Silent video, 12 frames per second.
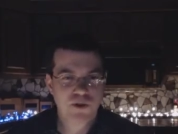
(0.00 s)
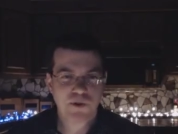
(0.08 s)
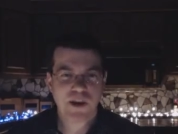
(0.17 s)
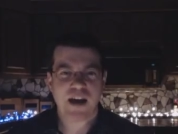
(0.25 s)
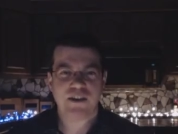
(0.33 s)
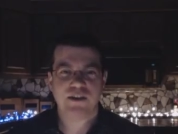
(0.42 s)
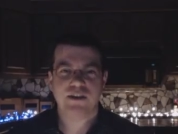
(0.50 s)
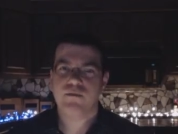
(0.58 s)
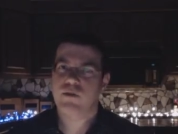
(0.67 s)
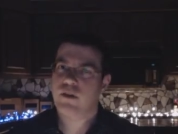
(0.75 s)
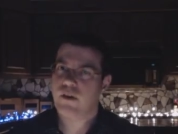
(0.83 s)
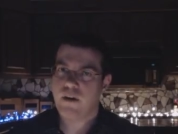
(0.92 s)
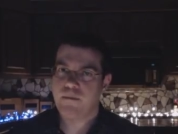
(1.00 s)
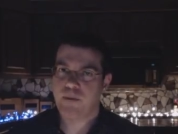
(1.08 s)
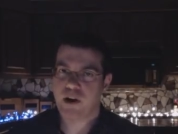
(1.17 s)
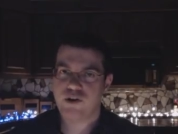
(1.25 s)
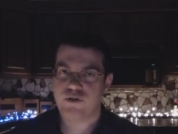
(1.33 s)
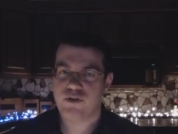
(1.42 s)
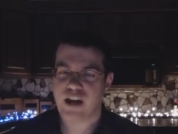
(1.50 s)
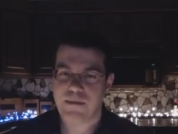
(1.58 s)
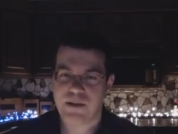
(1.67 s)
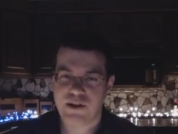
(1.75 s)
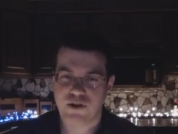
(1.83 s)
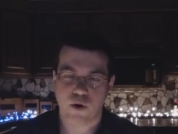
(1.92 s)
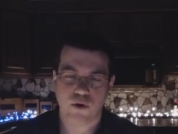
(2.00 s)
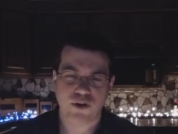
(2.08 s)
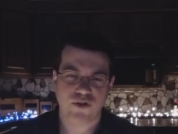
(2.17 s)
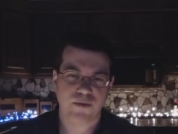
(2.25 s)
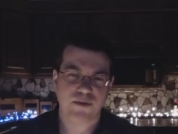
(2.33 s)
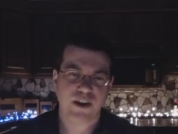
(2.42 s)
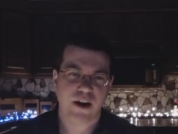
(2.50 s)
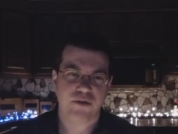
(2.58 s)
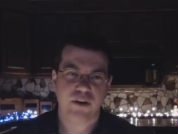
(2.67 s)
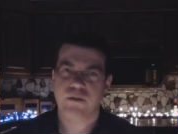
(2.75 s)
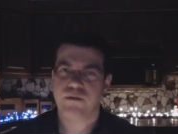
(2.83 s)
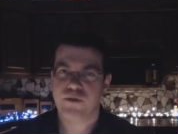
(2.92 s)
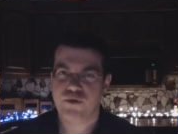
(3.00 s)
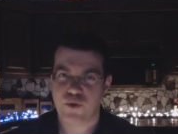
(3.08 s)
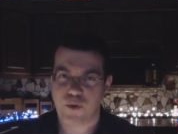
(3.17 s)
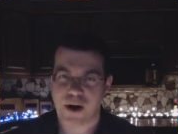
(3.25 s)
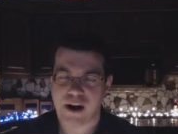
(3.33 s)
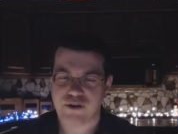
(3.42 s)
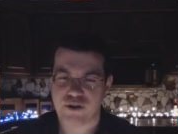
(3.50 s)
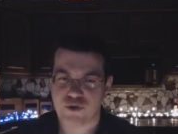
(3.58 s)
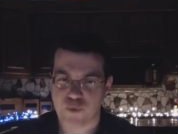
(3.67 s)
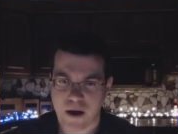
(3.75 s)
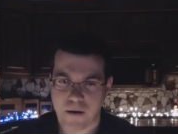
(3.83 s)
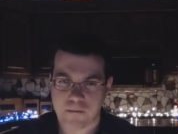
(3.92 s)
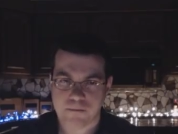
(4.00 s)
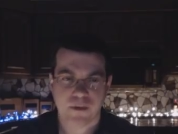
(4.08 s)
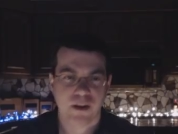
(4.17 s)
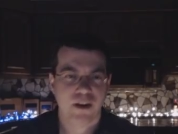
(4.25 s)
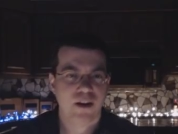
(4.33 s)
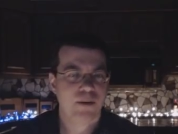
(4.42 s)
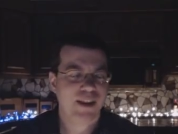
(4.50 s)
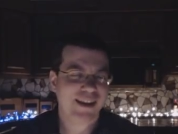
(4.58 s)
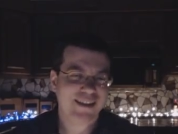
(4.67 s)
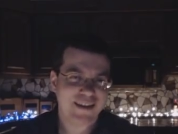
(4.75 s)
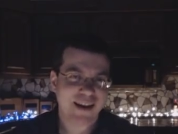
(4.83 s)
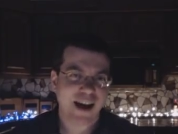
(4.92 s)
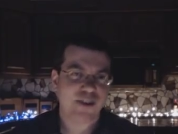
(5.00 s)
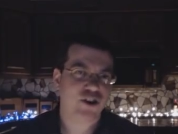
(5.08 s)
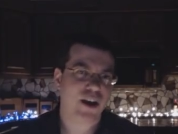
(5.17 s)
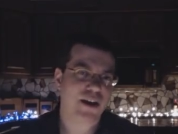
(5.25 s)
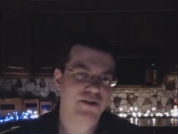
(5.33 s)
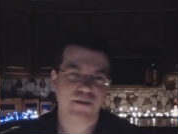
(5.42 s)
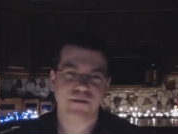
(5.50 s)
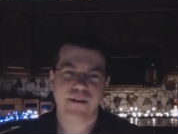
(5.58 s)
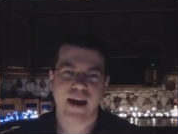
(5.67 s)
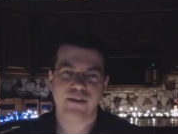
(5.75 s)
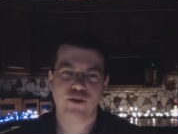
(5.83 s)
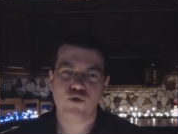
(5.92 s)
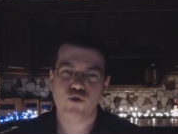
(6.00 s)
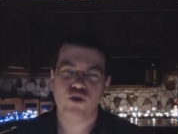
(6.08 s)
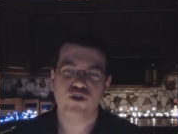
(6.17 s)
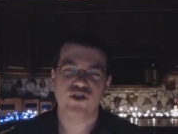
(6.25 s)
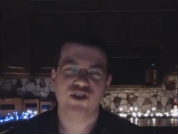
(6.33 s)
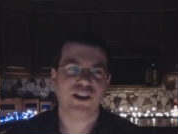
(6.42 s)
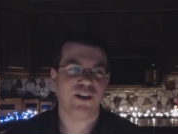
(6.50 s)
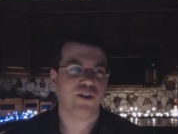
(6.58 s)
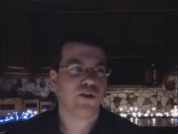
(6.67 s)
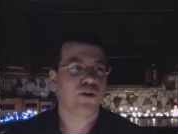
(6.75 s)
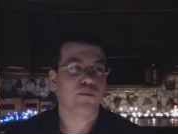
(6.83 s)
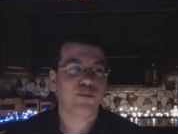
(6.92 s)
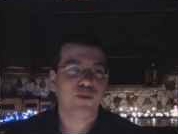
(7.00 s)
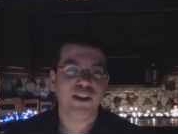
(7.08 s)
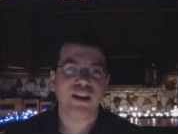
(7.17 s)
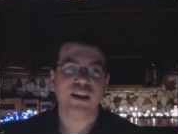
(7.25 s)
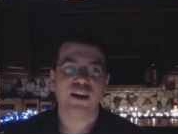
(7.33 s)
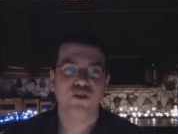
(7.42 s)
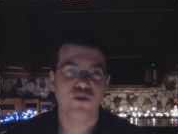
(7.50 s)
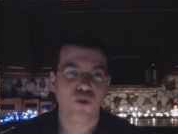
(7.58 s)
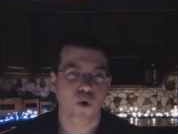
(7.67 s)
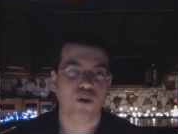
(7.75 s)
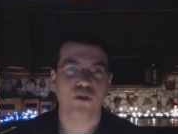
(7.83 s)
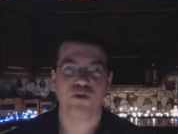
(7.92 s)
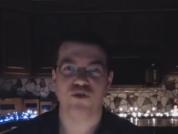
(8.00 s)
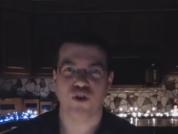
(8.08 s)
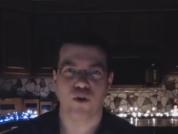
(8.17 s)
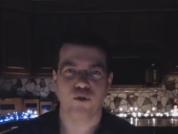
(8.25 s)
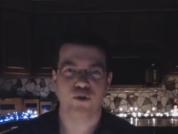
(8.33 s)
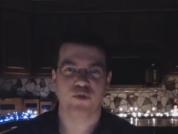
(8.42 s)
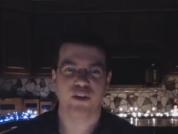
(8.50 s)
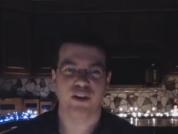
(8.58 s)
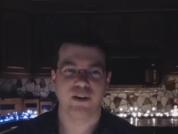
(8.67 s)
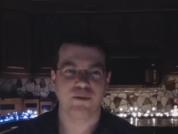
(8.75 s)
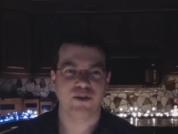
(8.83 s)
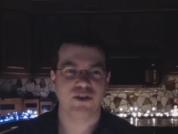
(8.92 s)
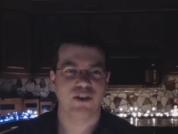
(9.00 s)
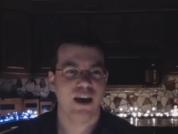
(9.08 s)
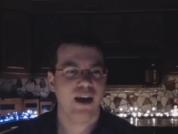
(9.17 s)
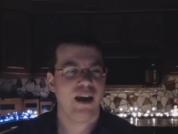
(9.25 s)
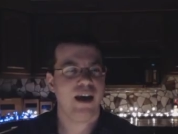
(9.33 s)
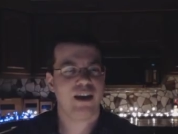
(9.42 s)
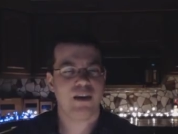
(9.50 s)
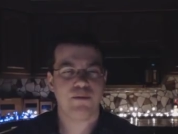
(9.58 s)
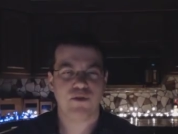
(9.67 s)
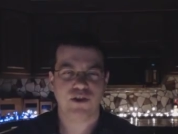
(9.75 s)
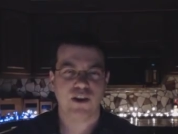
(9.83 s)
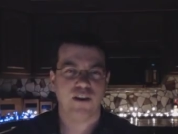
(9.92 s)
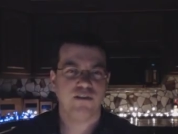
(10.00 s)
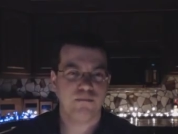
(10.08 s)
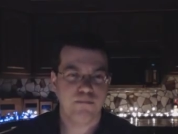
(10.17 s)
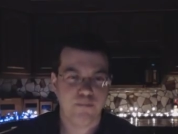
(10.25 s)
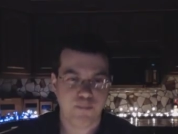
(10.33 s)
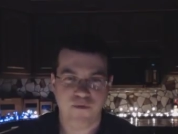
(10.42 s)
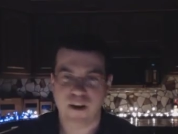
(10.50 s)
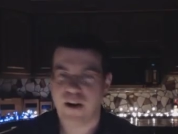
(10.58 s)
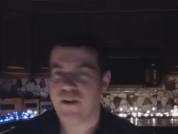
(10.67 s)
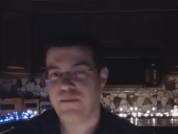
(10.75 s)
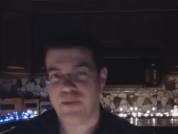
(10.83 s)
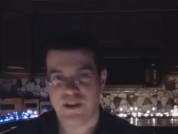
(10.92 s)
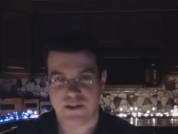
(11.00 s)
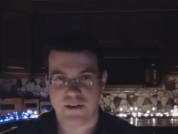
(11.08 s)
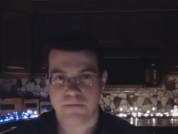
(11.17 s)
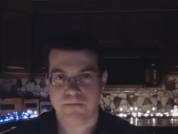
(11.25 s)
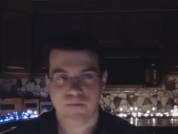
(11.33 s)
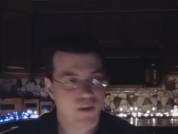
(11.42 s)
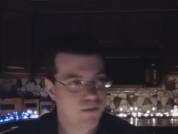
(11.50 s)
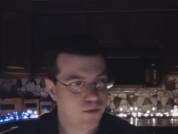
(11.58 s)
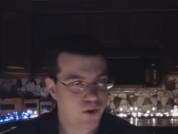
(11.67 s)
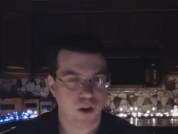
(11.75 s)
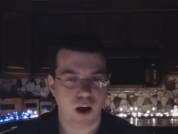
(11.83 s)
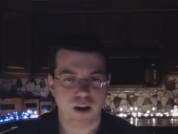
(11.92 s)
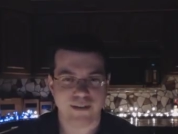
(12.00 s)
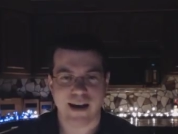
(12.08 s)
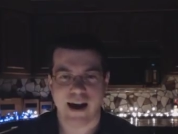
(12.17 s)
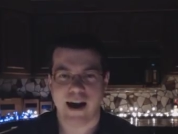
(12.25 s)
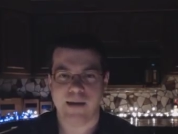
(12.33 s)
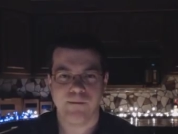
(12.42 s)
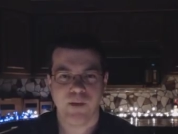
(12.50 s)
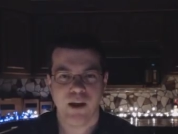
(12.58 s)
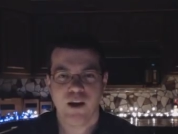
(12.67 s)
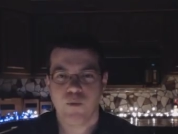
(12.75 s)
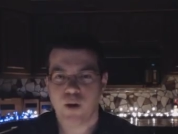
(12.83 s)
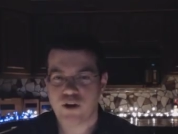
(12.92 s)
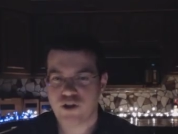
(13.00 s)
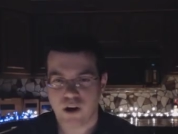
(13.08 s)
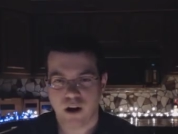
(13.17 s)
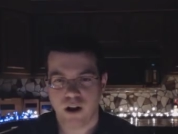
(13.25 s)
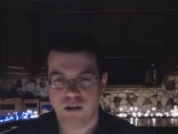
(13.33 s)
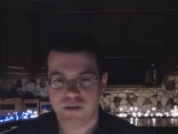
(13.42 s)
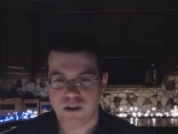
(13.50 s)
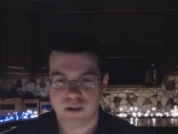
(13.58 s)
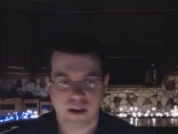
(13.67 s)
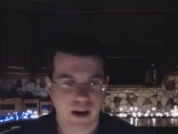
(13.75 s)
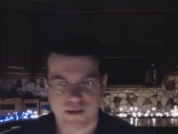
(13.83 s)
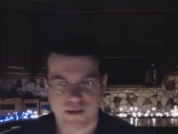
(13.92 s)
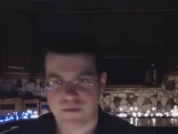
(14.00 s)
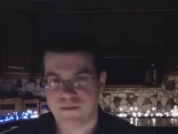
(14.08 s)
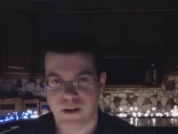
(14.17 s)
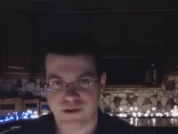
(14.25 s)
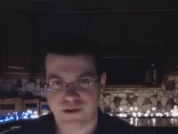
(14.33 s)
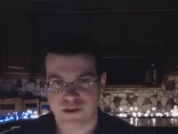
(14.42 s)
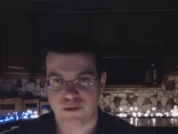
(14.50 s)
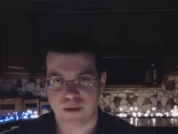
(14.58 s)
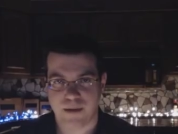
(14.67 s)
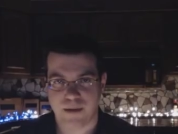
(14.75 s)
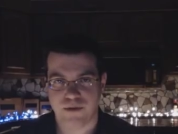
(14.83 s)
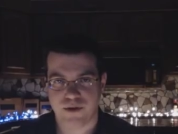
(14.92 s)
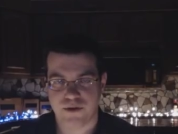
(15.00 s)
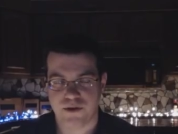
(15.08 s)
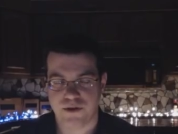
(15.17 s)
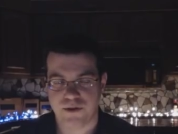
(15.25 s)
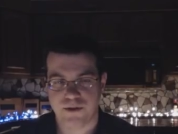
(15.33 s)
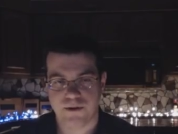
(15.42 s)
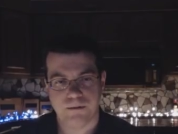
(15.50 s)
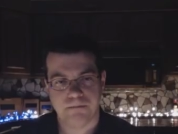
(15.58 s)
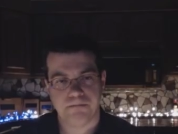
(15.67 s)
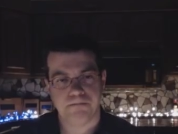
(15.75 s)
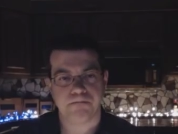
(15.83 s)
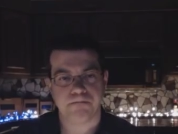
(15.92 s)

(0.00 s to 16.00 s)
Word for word: So yes, there are a bunch of Japanese ghost films out there for you to watch as well. But that does not change the fact that you could still completely ignore those ghost films and keep yourself very busy for a long time, watching all of the other kinds of films that Japan produces.